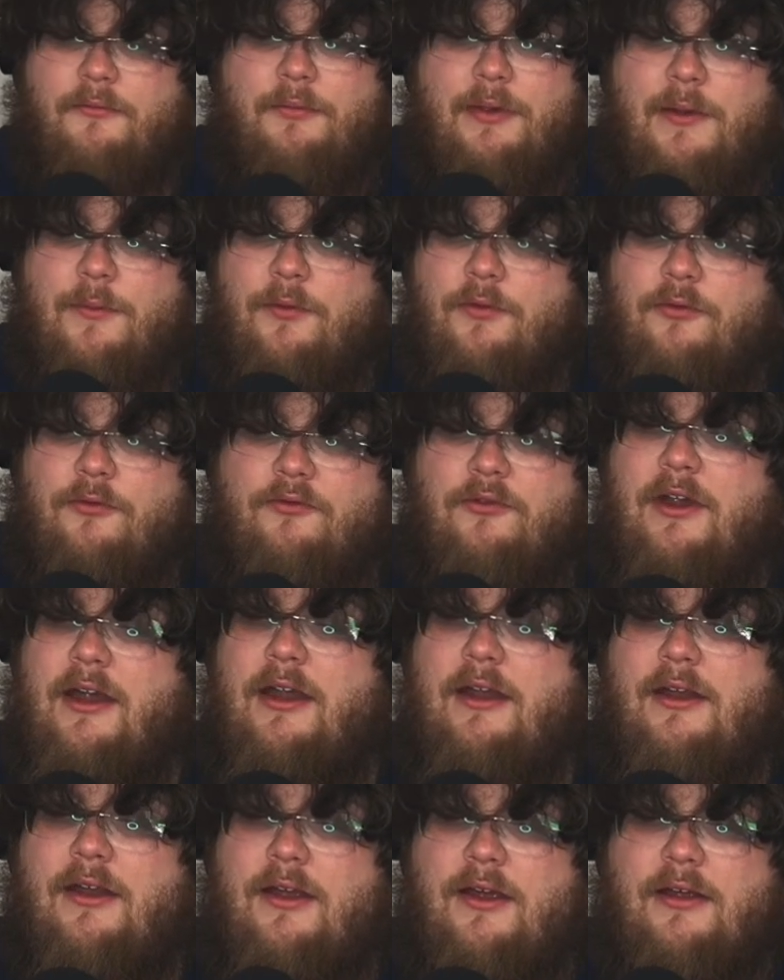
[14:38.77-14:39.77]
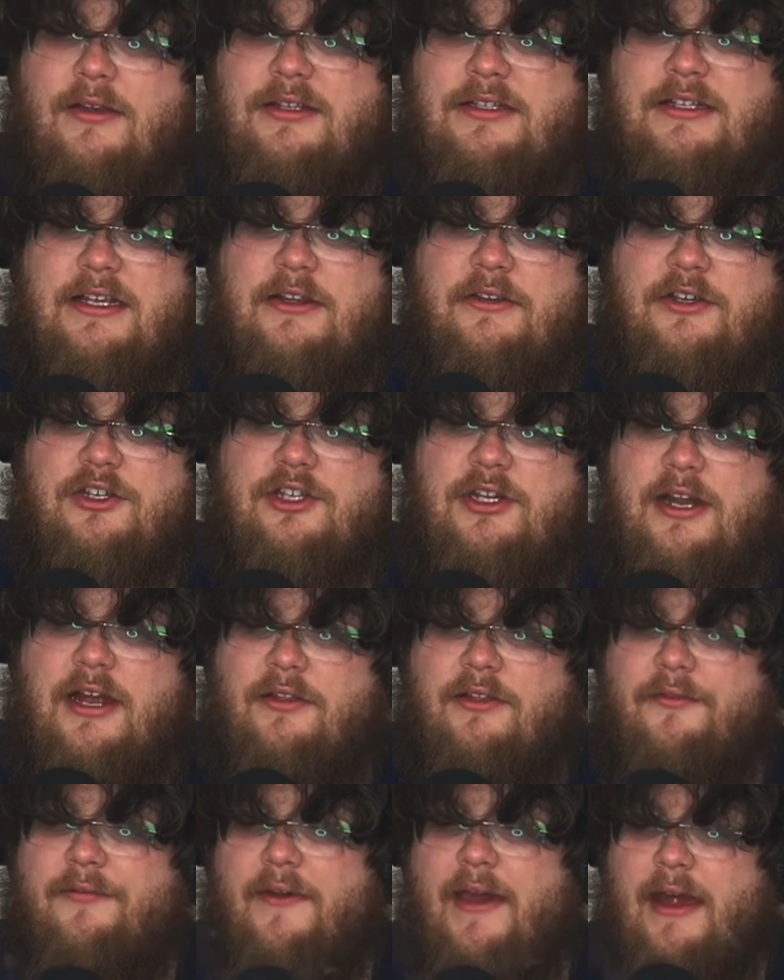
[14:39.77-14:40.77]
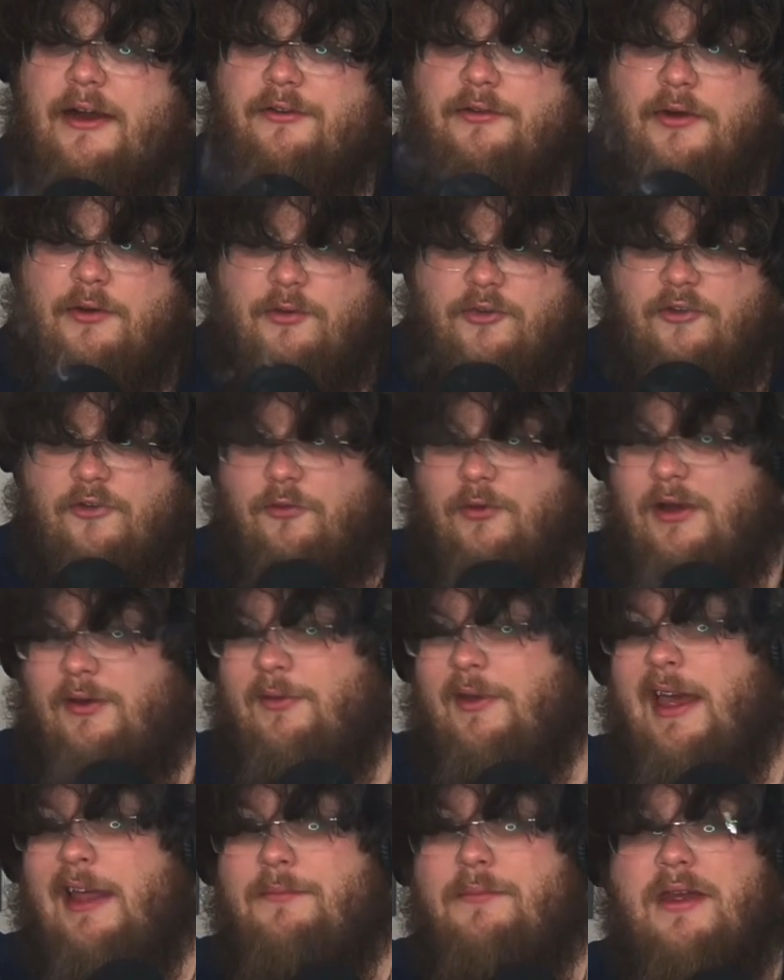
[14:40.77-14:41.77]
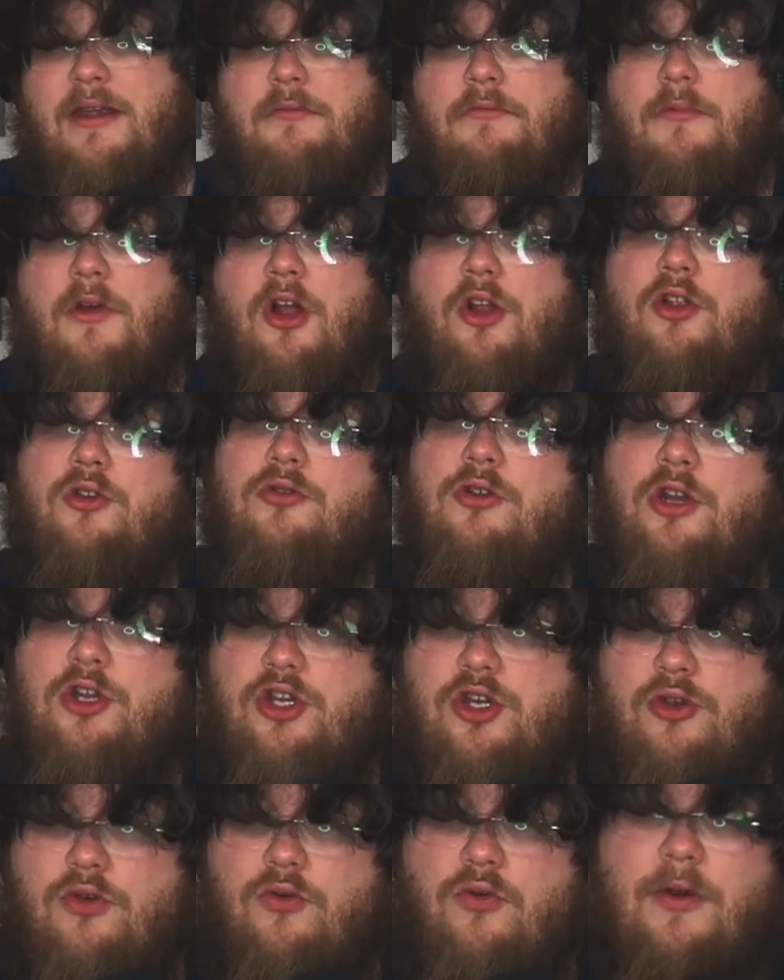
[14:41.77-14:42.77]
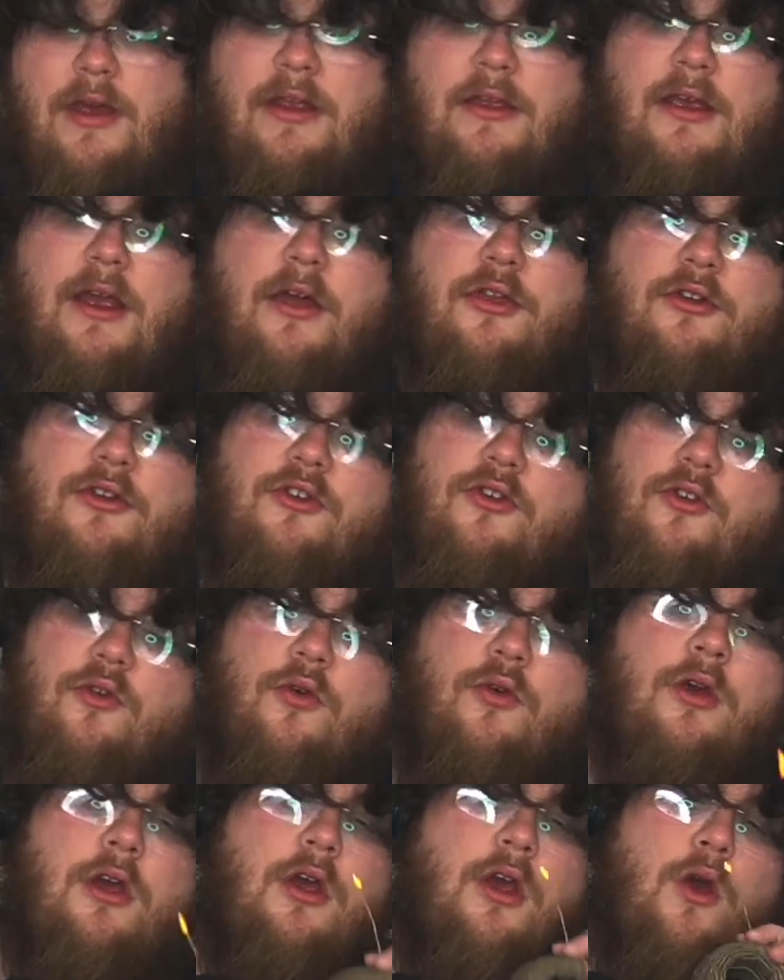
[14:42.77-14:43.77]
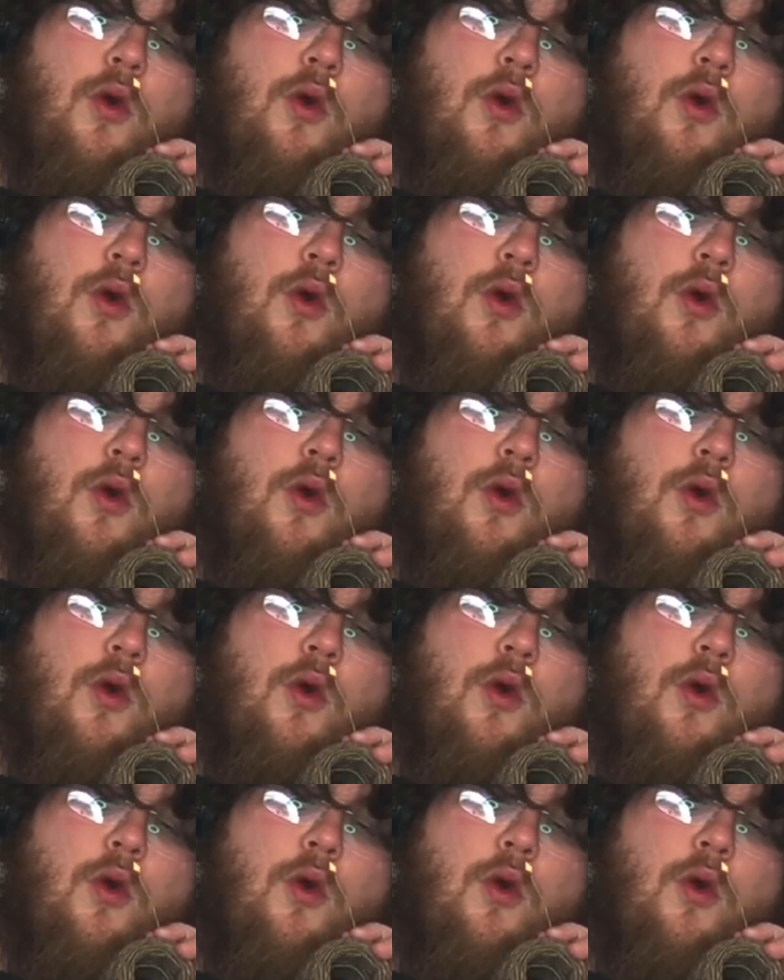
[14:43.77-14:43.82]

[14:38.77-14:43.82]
people trying to steal his shit out the factory, which is what had been alluded to in the other two